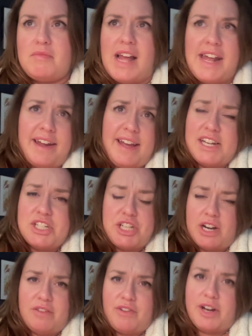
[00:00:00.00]
and I had
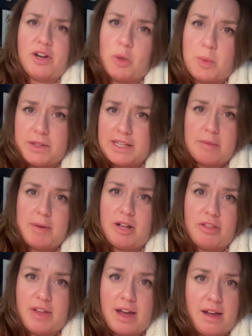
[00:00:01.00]
shared very openly
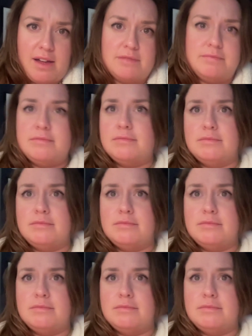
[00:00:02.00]
about that,